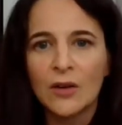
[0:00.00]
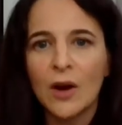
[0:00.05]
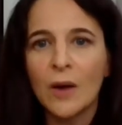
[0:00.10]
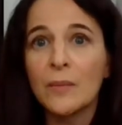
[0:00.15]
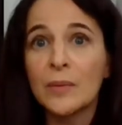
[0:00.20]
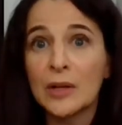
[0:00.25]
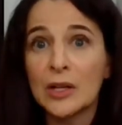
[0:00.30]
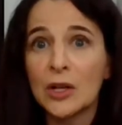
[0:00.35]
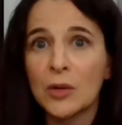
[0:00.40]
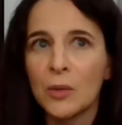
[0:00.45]

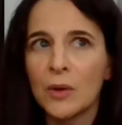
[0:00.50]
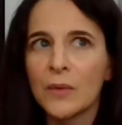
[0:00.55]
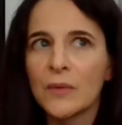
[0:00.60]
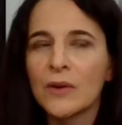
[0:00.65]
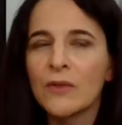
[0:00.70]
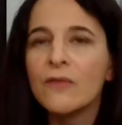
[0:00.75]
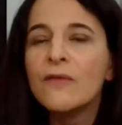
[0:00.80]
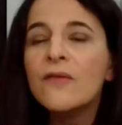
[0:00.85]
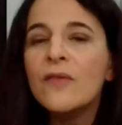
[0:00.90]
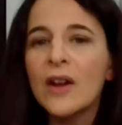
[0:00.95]
crumbling, and we were in
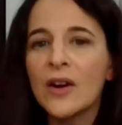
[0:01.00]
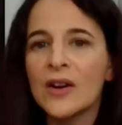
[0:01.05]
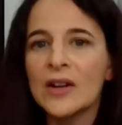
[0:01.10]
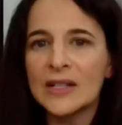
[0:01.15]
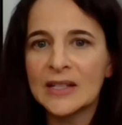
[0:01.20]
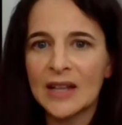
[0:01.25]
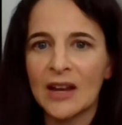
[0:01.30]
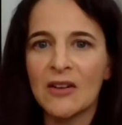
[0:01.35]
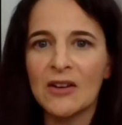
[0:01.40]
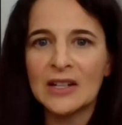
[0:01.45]
a very
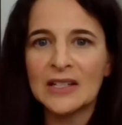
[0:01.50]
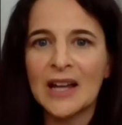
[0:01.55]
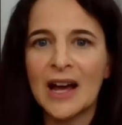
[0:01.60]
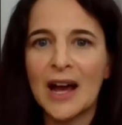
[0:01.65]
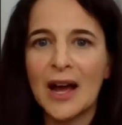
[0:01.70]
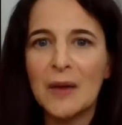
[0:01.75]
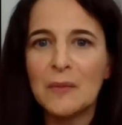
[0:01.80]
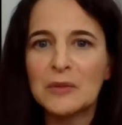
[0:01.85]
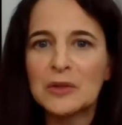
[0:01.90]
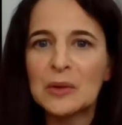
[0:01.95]
scary
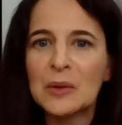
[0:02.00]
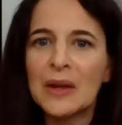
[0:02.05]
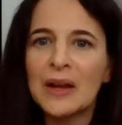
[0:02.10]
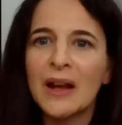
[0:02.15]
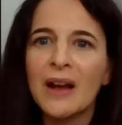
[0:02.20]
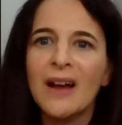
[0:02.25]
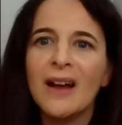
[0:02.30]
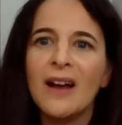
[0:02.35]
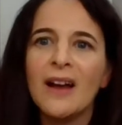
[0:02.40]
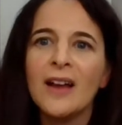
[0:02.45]
time. So,
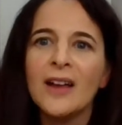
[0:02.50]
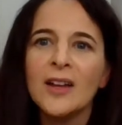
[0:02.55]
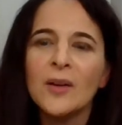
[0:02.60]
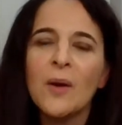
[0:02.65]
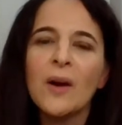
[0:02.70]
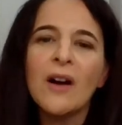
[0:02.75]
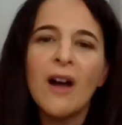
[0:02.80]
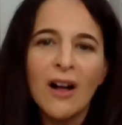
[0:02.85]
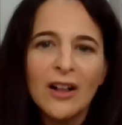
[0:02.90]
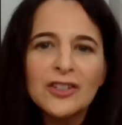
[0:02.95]

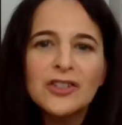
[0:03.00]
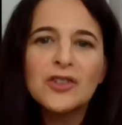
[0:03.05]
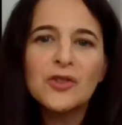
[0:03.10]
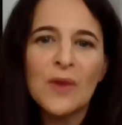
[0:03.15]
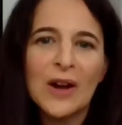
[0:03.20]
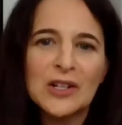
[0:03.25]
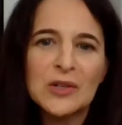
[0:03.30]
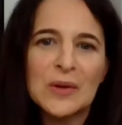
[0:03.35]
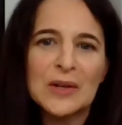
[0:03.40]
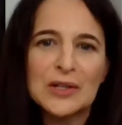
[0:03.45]
a college
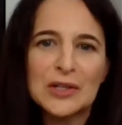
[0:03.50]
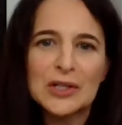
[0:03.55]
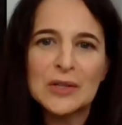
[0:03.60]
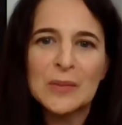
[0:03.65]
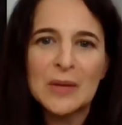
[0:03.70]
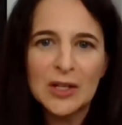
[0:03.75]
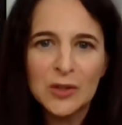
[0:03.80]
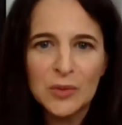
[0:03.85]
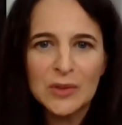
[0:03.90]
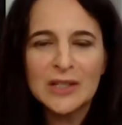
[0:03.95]
graduation
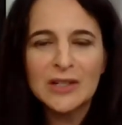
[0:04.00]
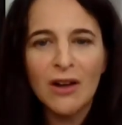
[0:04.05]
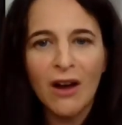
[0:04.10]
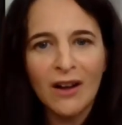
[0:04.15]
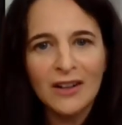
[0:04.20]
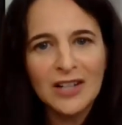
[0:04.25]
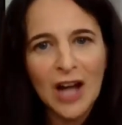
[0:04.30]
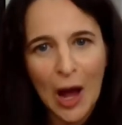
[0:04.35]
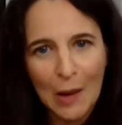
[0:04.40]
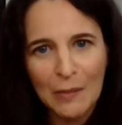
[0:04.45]
speech was
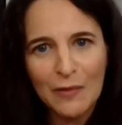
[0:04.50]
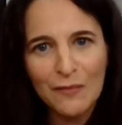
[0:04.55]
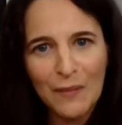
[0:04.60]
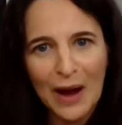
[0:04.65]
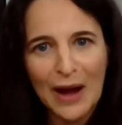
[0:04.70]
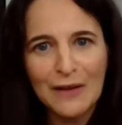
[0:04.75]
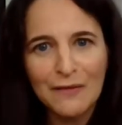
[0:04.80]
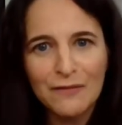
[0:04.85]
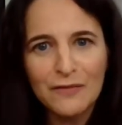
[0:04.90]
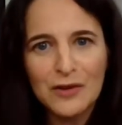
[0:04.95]
not top of
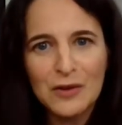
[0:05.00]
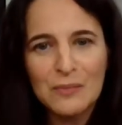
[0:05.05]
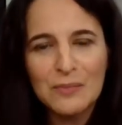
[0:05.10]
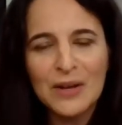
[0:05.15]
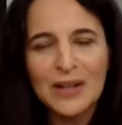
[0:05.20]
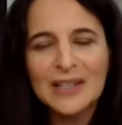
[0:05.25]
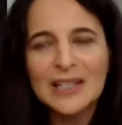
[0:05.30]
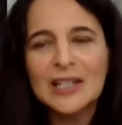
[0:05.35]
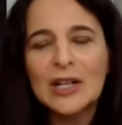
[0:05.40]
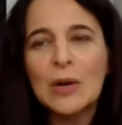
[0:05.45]
mind for
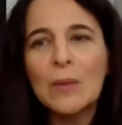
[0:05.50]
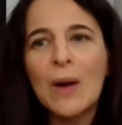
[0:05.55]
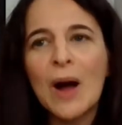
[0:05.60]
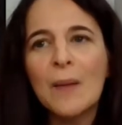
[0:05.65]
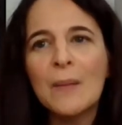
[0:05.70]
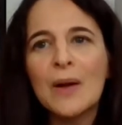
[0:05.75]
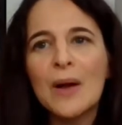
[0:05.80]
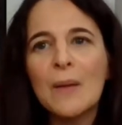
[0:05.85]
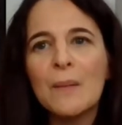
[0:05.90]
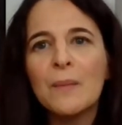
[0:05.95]
President
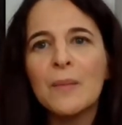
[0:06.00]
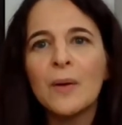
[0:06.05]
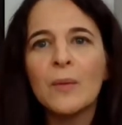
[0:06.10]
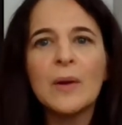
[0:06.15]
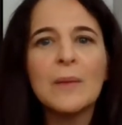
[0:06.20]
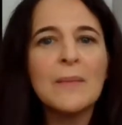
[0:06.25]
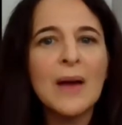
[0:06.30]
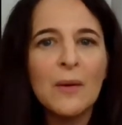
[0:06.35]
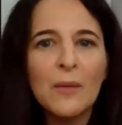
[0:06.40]
Obama, but we